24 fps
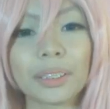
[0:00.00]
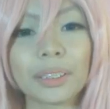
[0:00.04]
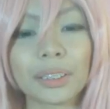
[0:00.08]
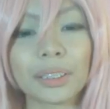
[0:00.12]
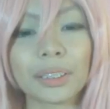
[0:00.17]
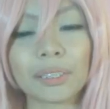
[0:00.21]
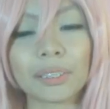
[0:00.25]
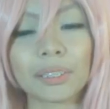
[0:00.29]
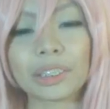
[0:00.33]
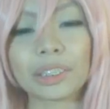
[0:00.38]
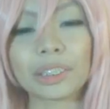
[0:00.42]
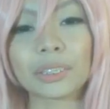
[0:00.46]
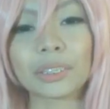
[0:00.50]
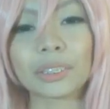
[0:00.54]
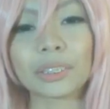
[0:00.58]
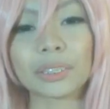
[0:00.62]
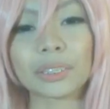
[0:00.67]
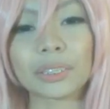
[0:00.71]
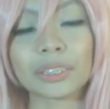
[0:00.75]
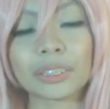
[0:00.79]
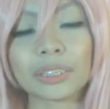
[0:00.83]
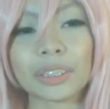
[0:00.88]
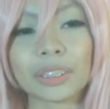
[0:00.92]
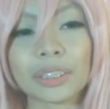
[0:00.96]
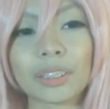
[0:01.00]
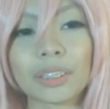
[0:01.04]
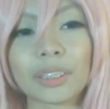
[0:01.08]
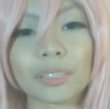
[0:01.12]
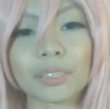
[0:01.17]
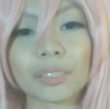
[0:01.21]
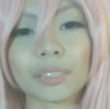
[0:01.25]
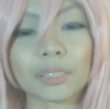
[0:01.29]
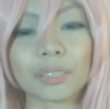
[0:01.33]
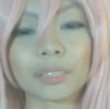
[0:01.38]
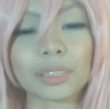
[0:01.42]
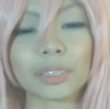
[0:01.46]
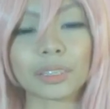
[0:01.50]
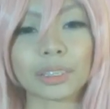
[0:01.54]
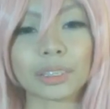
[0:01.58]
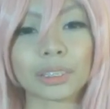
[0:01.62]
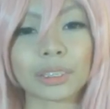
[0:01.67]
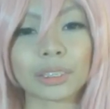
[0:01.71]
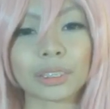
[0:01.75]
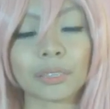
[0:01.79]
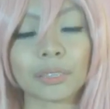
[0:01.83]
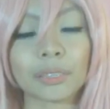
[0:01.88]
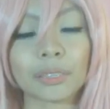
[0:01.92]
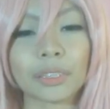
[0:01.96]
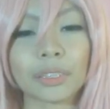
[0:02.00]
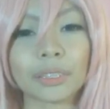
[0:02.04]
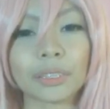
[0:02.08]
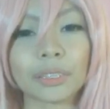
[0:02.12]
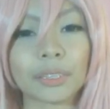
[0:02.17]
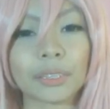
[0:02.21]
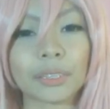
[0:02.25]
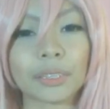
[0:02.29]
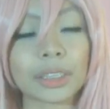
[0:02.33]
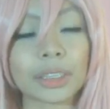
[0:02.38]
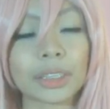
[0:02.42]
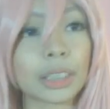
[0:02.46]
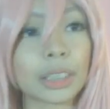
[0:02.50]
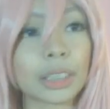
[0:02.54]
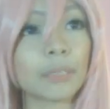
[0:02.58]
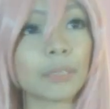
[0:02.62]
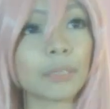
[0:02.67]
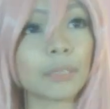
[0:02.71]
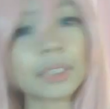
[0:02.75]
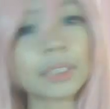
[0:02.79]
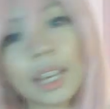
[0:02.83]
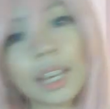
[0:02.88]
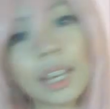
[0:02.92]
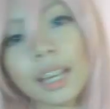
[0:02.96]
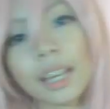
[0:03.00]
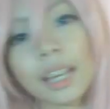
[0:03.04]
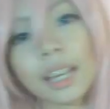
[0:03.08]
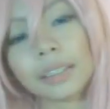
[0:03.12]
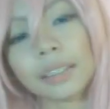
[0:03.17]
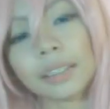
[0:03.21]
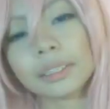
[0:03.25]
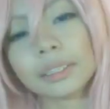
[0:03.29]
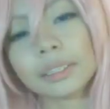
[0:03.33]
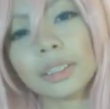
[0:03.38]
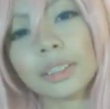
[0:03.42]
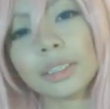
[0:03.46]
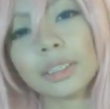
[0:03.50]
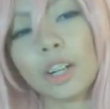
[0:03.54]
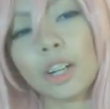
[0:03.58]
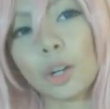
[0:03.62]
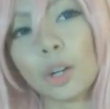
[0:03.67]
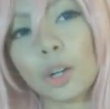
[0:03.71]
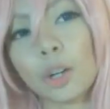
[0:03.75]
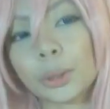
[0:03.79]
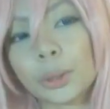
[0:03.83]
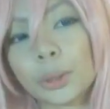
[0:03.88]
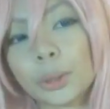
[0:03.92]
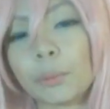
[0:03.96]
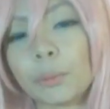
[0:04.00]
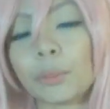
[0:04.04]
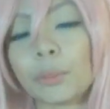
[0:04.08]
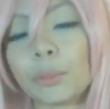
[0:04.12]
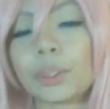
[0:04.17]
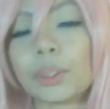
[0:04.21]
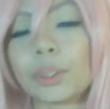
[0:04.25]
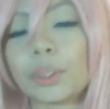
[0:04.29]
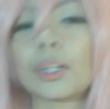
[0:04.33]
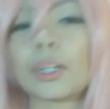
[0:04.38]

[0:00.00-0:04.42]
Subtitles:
If I chose to love someone with the same sex or someone